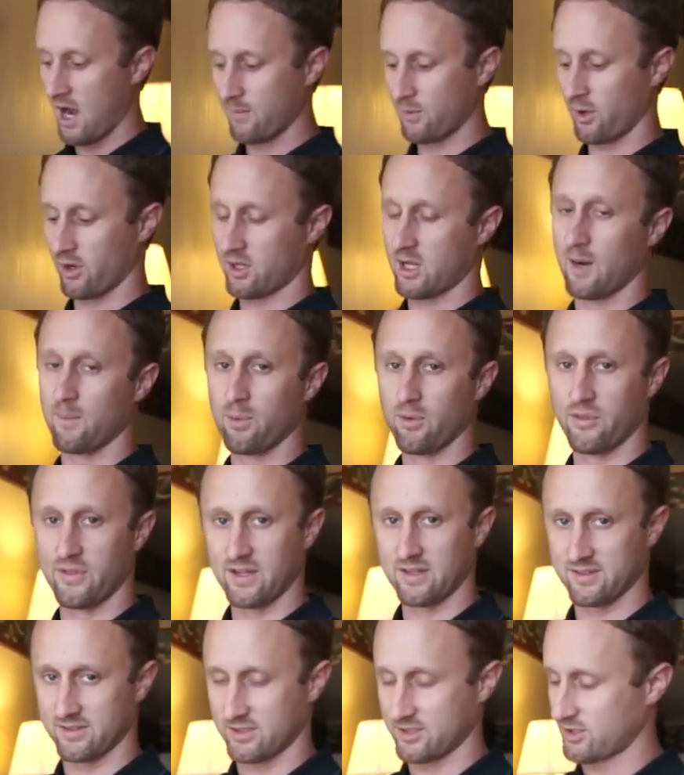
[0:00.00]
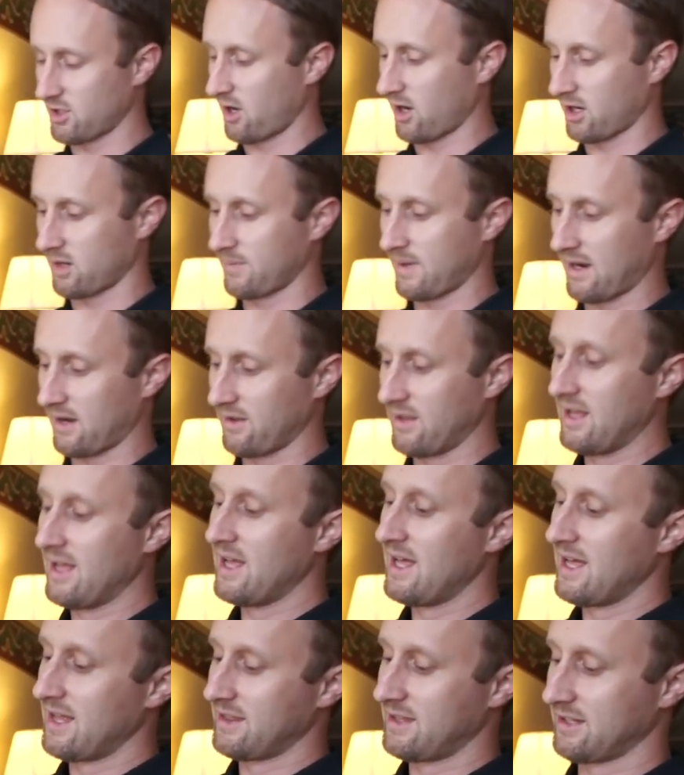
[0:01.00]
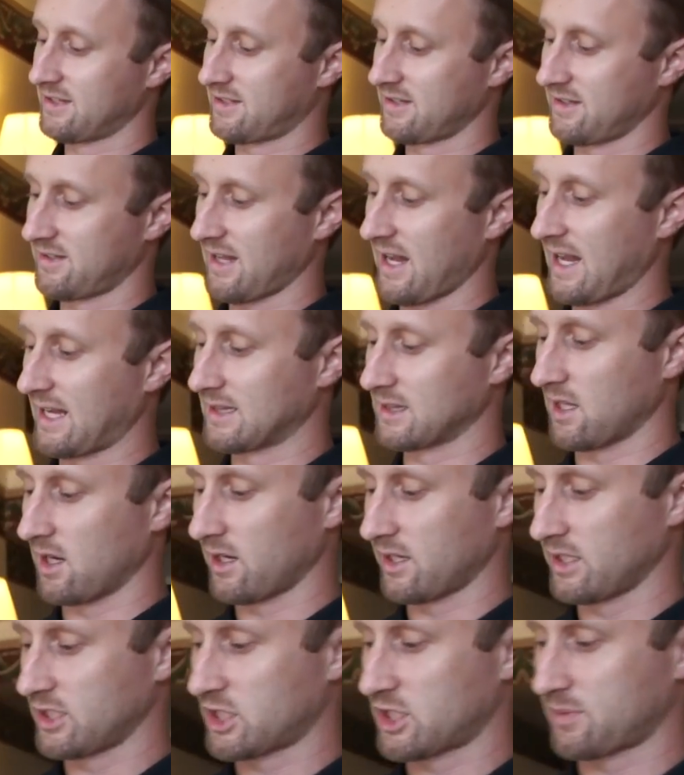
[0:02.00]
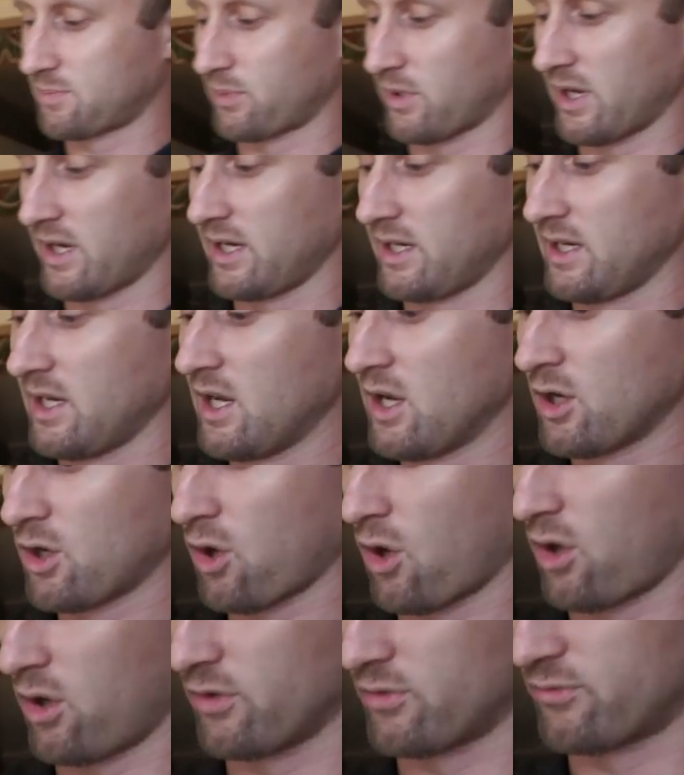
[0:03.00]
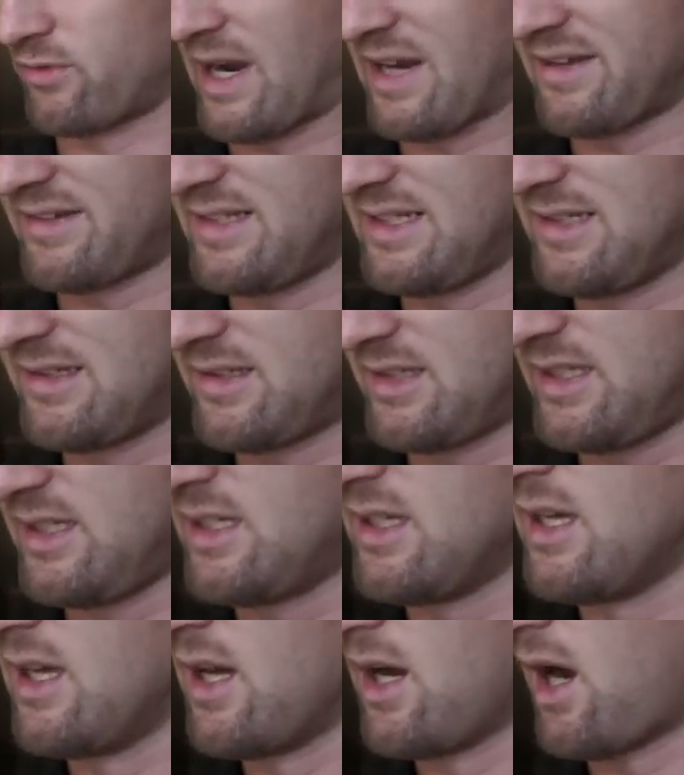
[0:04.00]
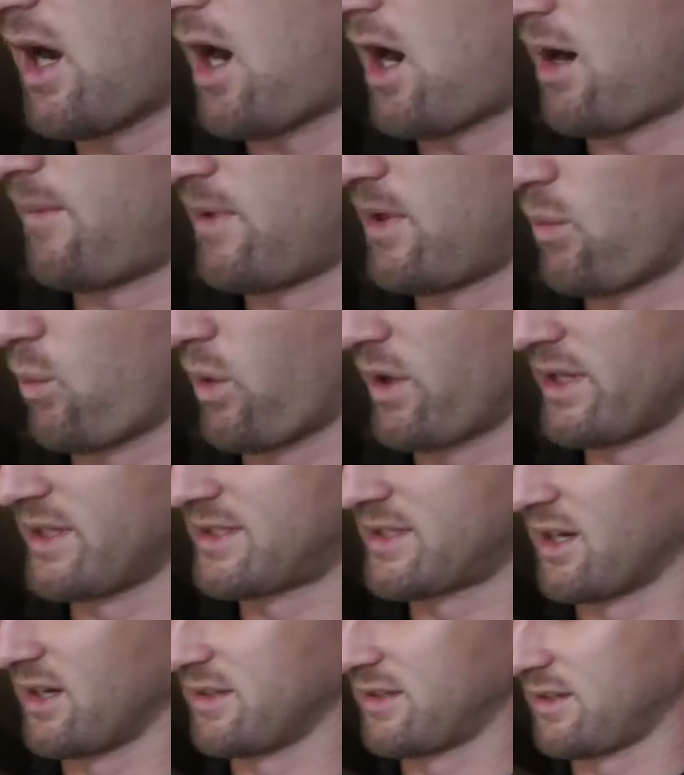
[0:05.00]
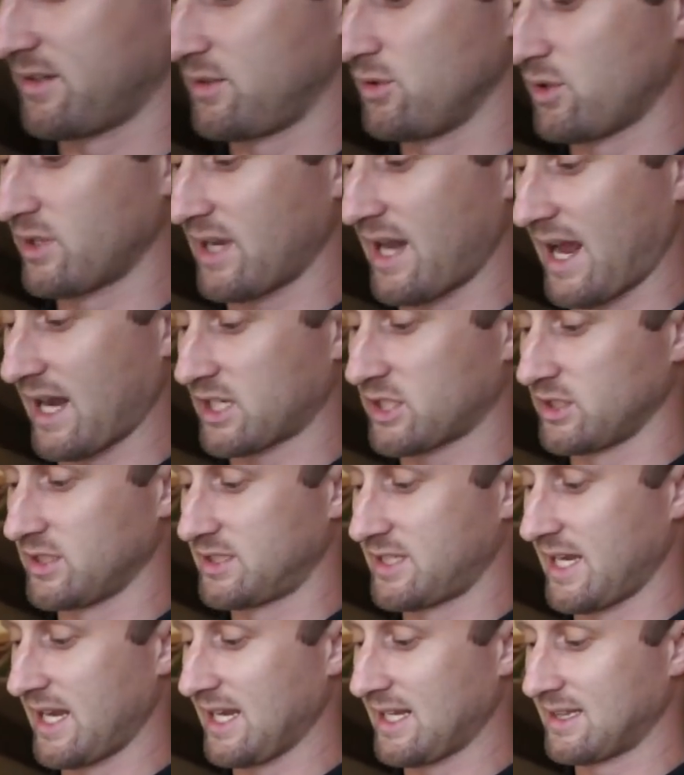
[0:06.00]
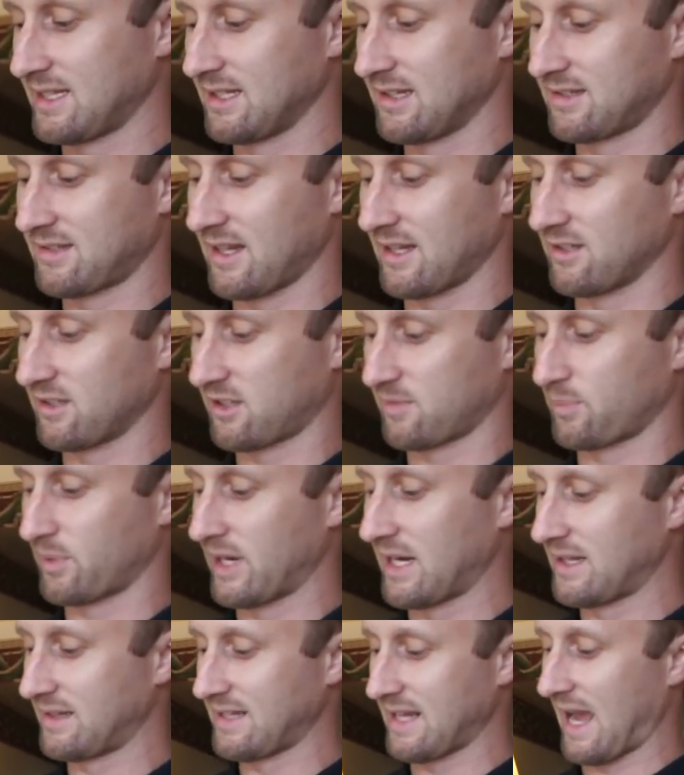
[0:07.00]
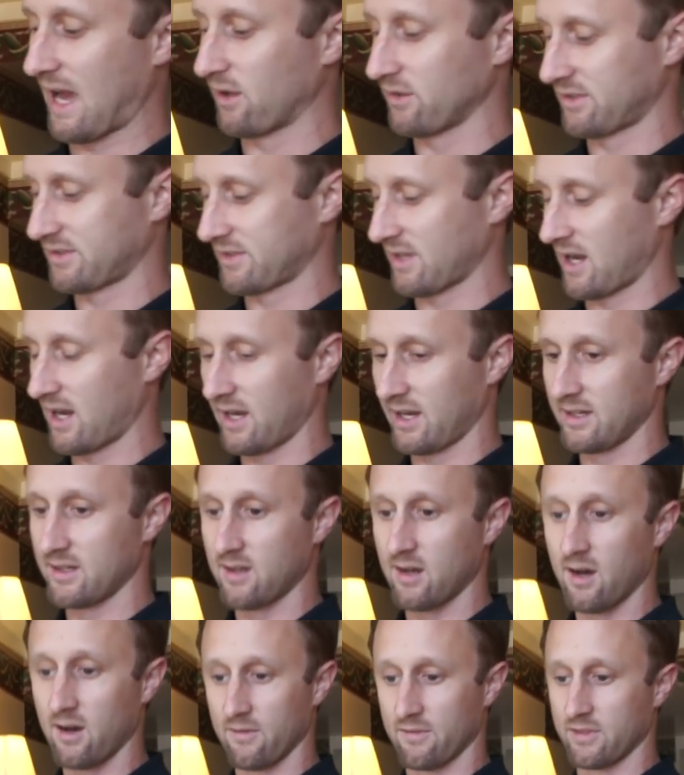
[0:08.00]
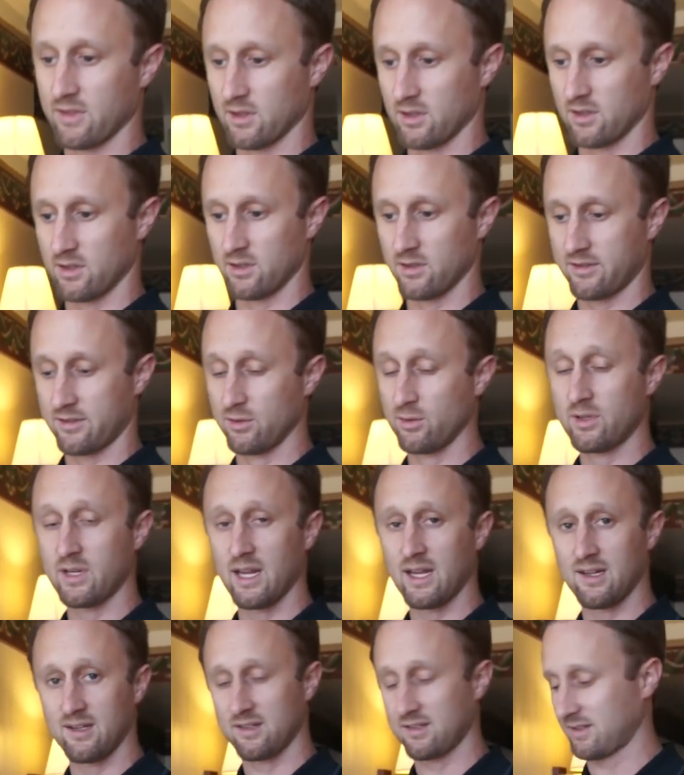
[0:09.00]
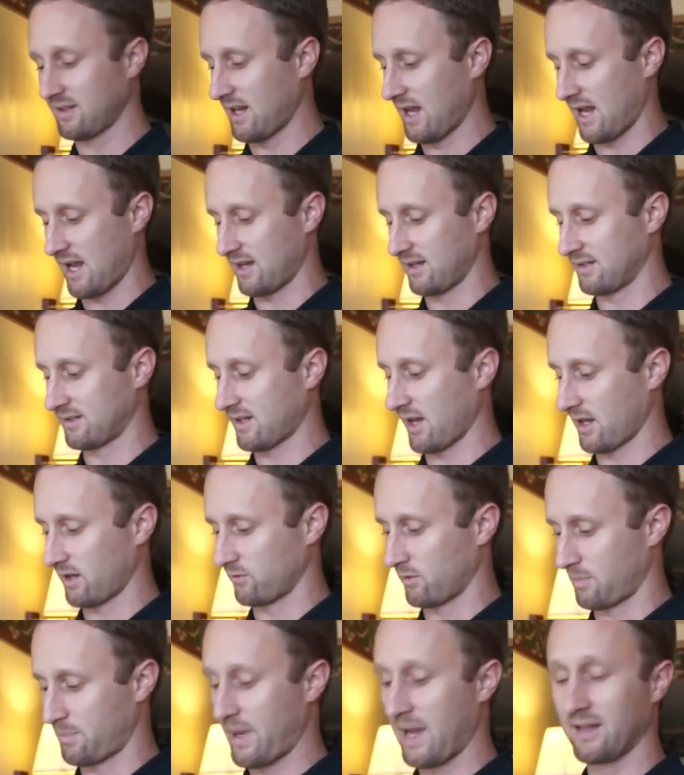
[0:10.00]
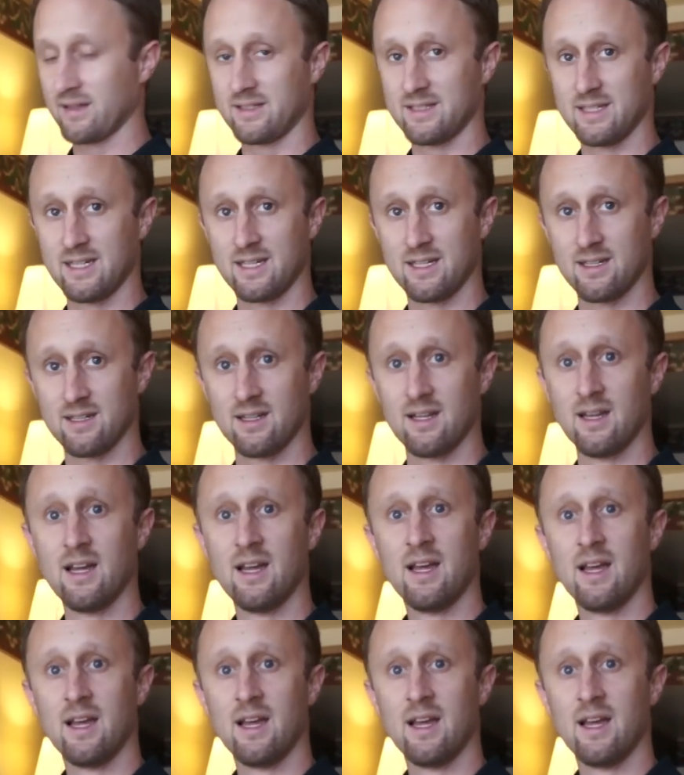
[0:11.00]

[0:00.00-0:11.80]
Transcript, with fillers: I brought a couple things to talk about. This is a luggage spray called Rest Easy, and what it does is you can actually take this and spray the outside of the suitcase, and it's got a repellent in it.